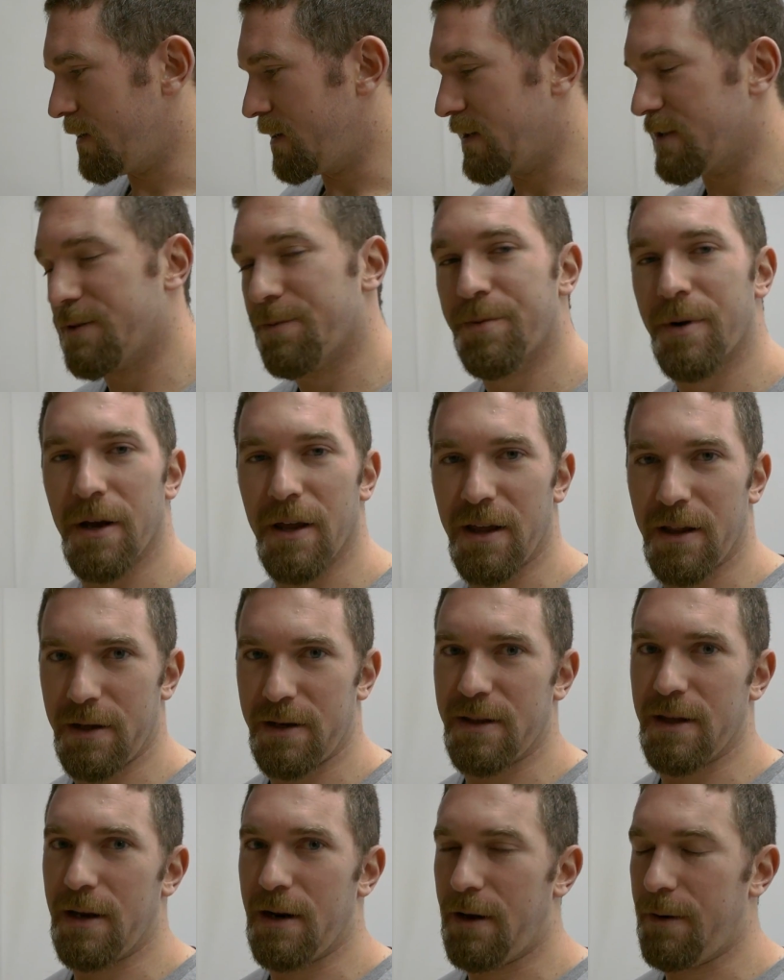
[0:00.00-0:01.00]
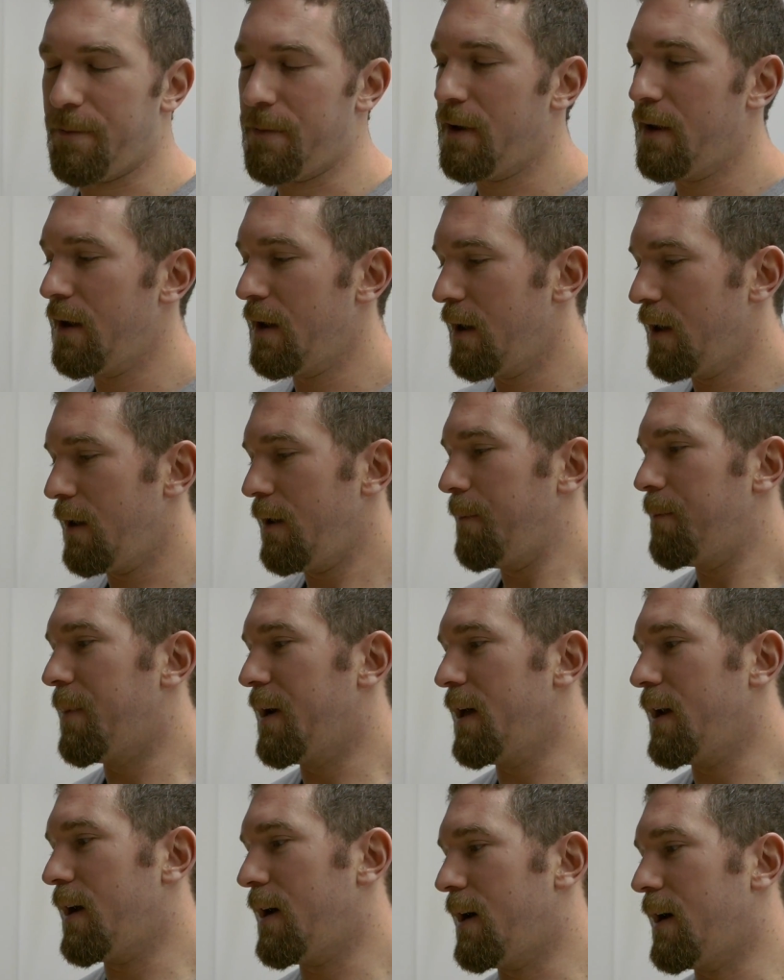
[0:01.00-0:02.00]
I should probably look that up.
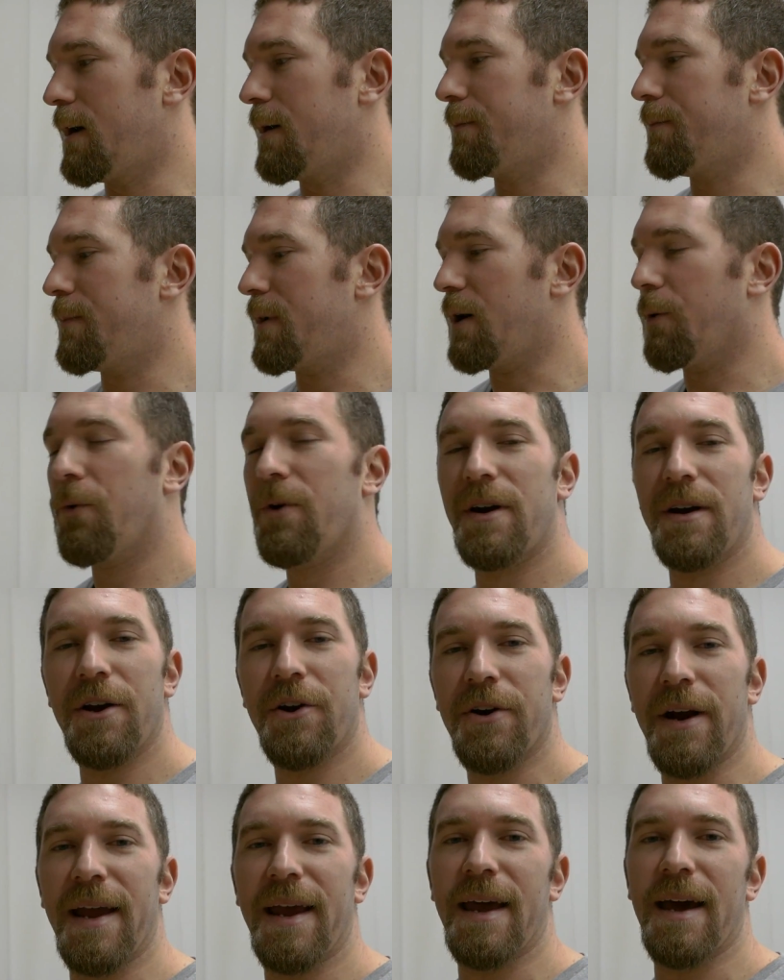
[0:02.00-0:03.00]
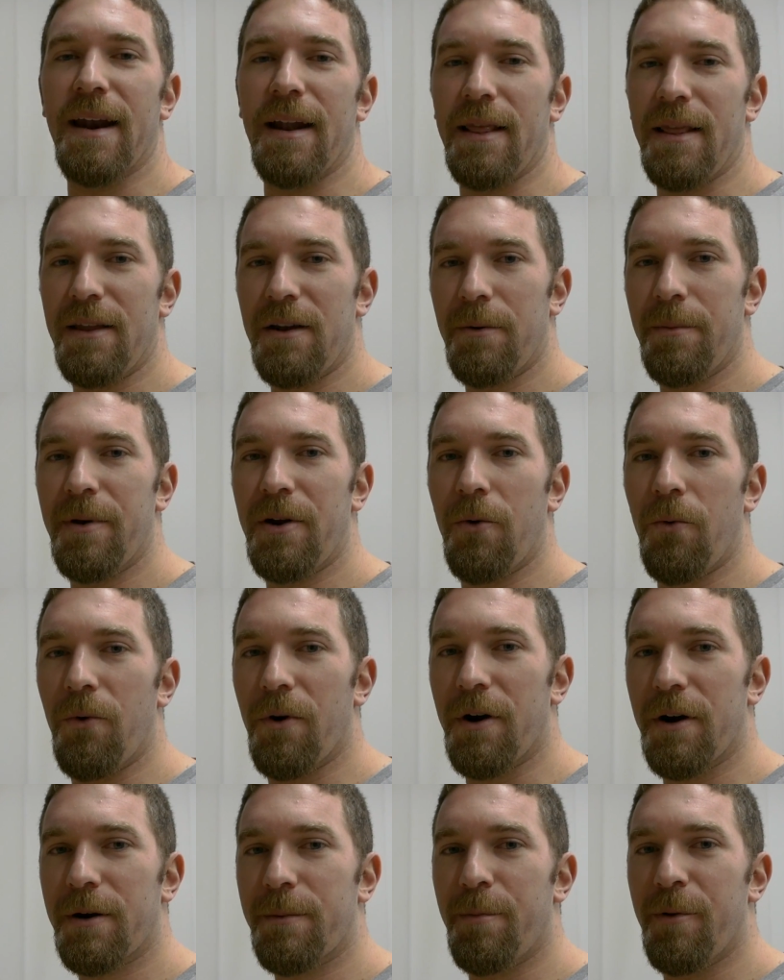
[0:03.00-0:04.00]
But I wanted to crank out a little bit of
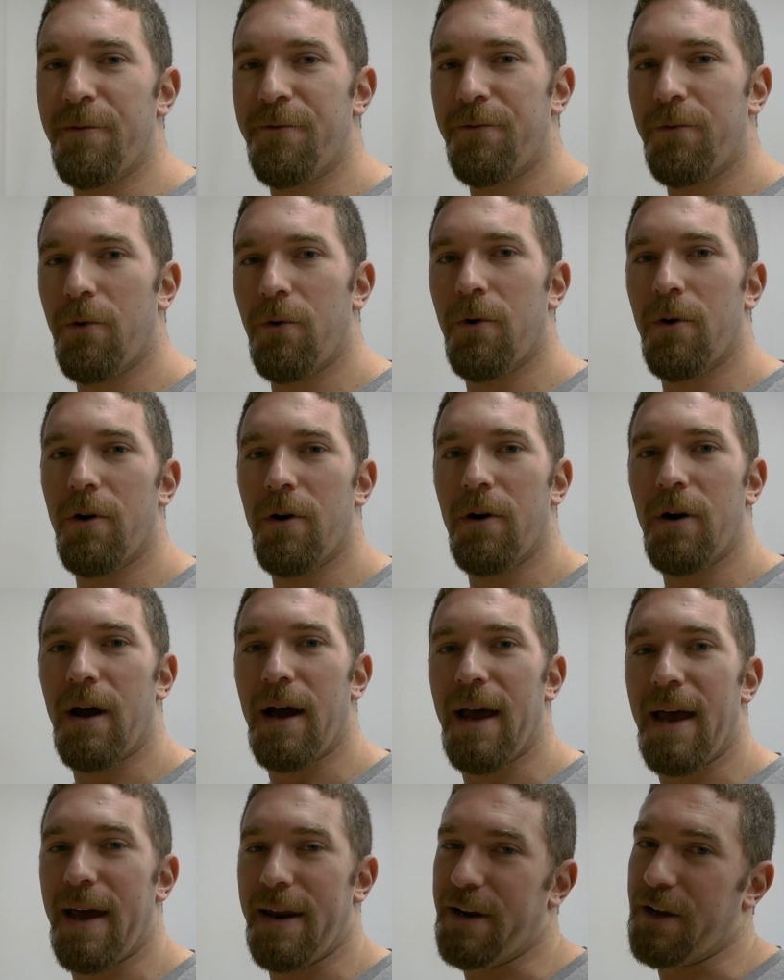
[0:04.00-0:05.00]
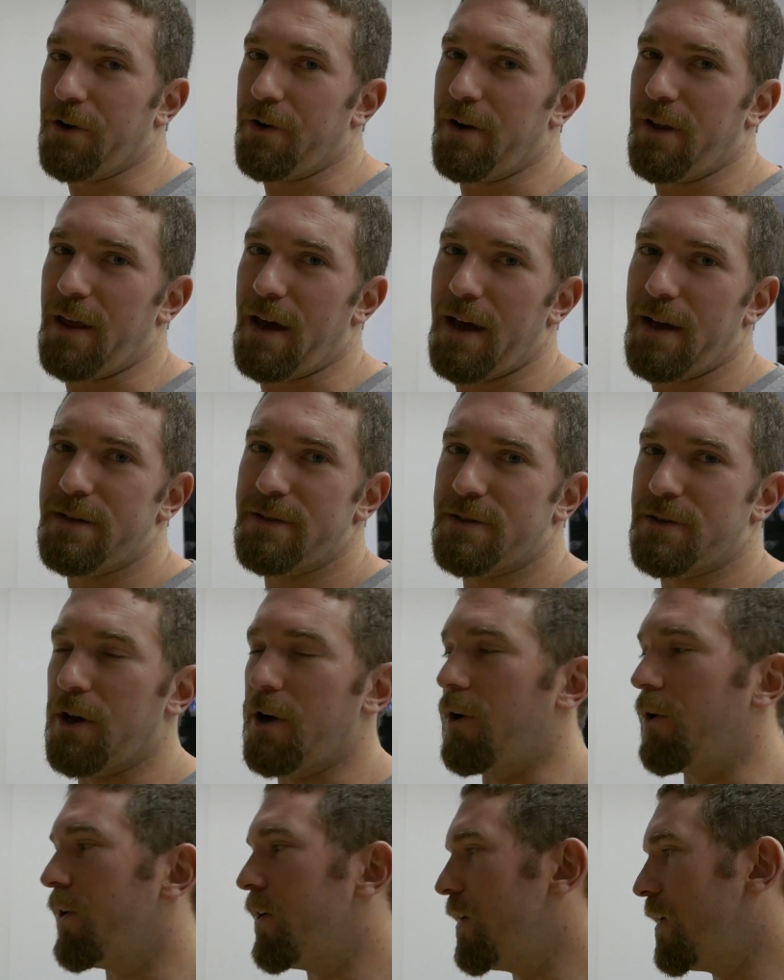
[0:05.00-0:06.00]
work before I had to go to that.
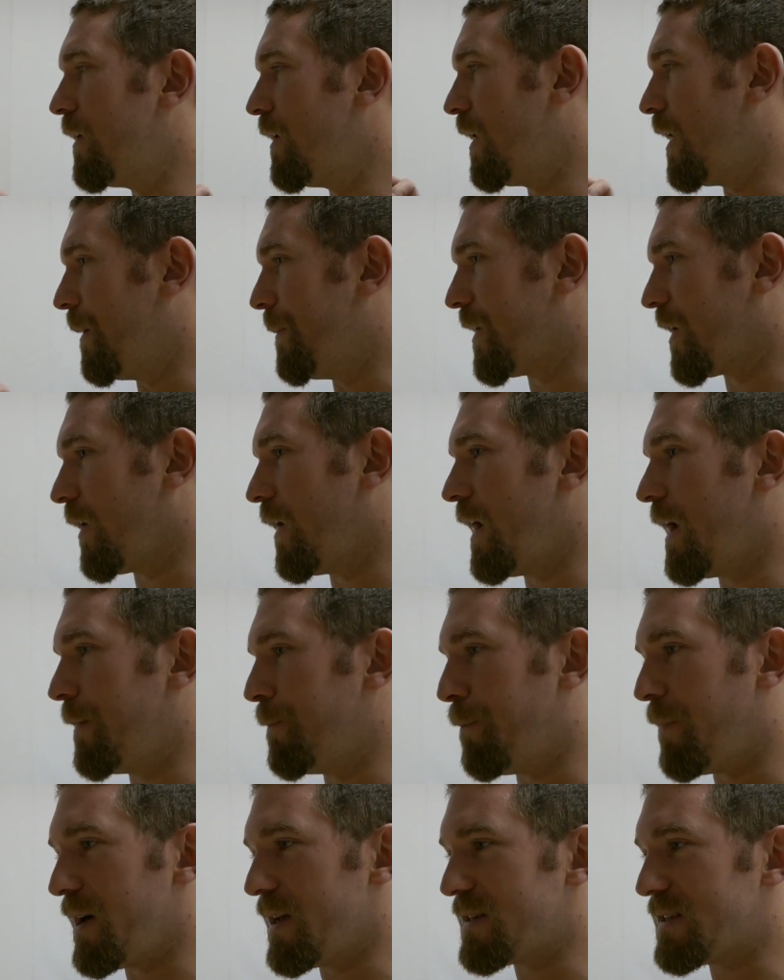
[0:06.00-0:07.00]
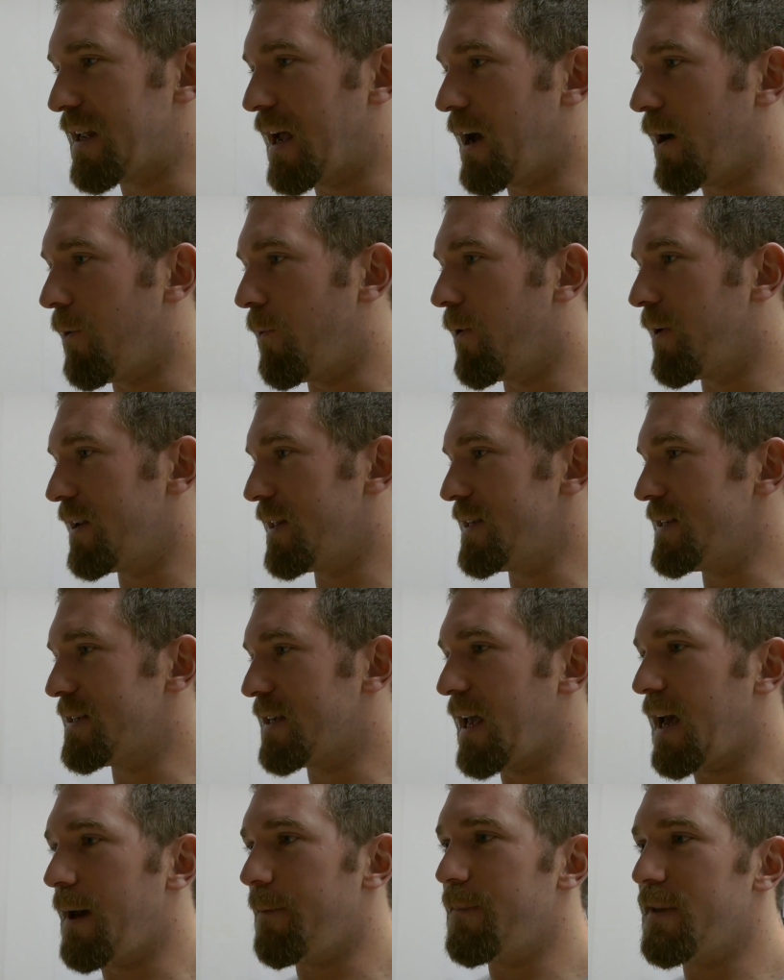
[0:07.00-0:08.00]
So I'm gonna go ahead and bust out one of these
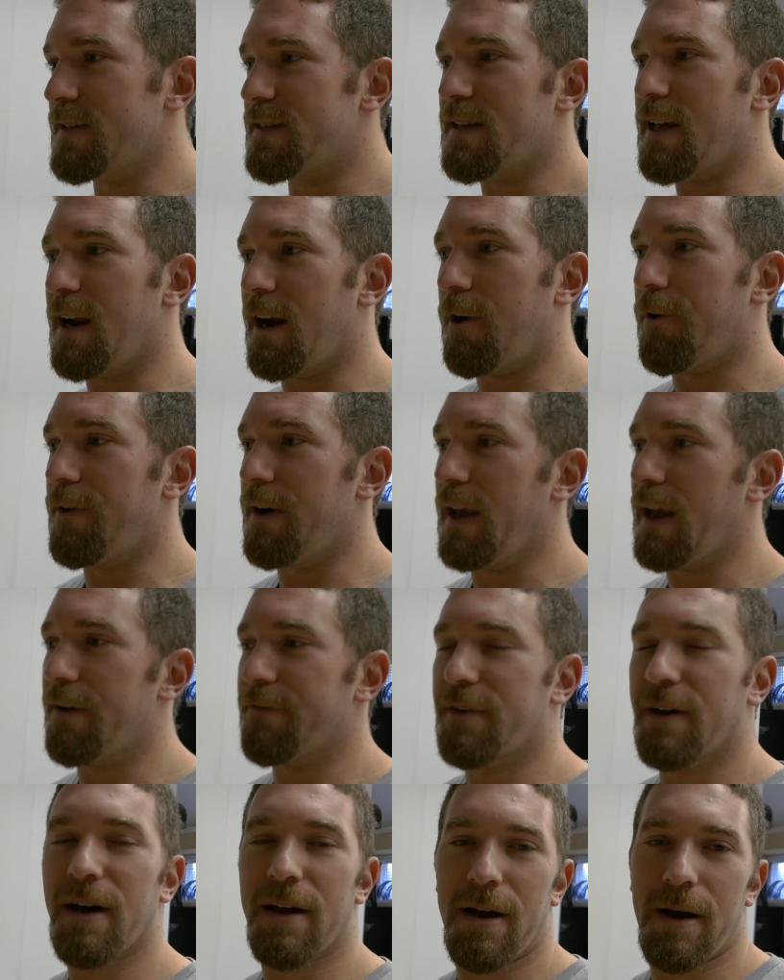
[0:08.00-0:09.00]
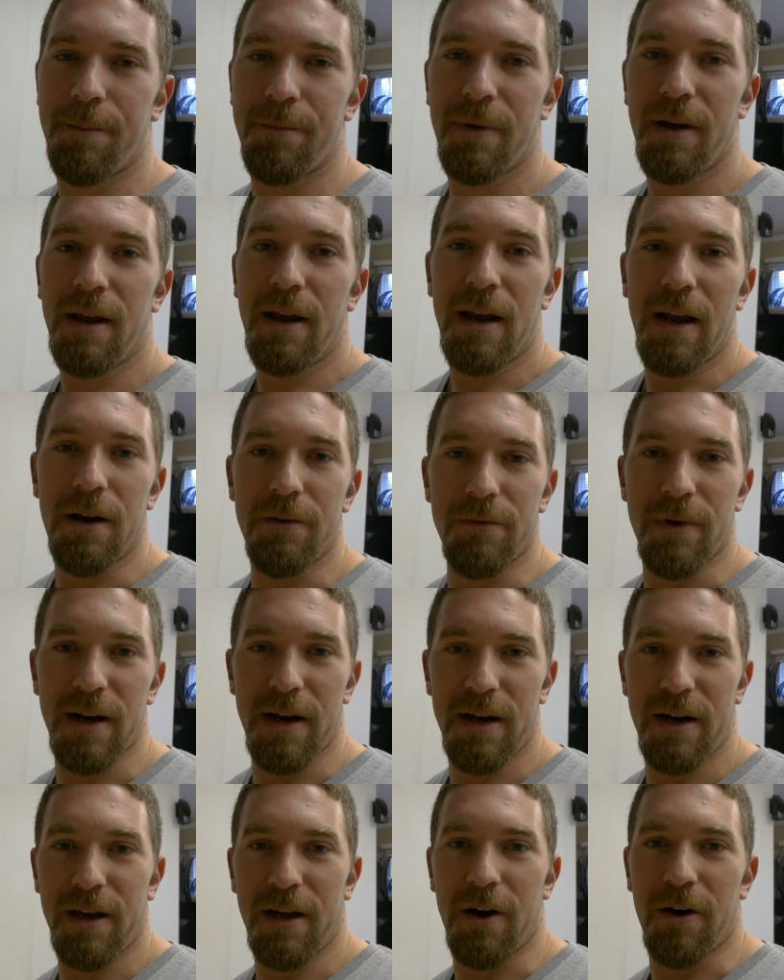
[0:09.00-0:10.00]
cabinets that I already have cut up and
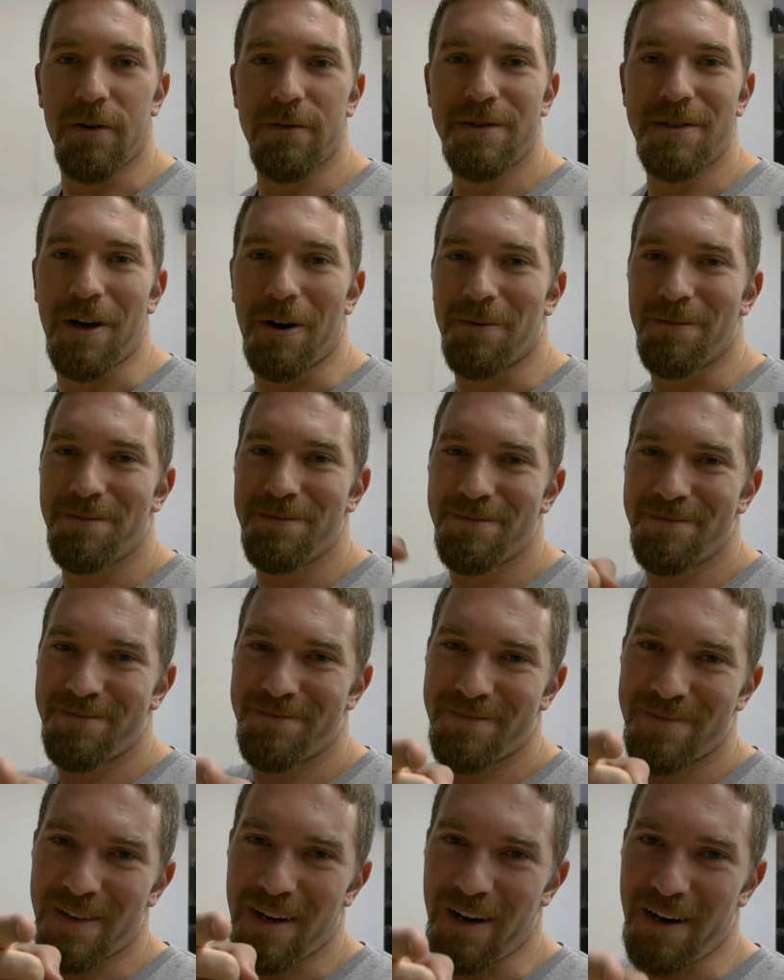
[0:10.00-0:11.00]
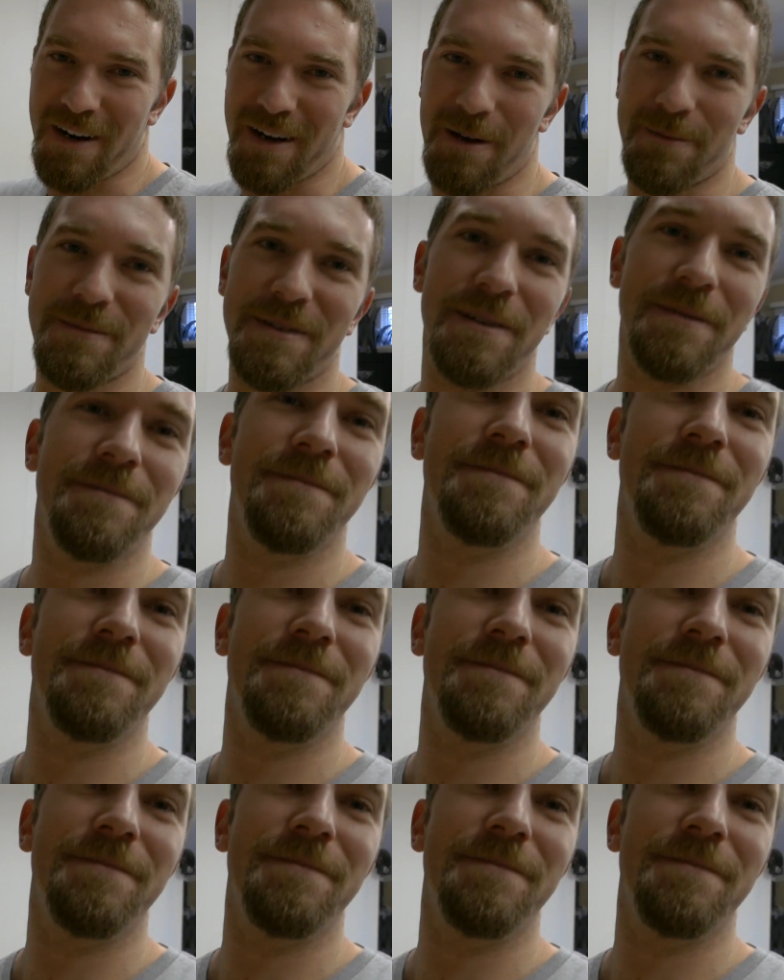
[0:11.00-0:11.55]
ready to go. So here it comes.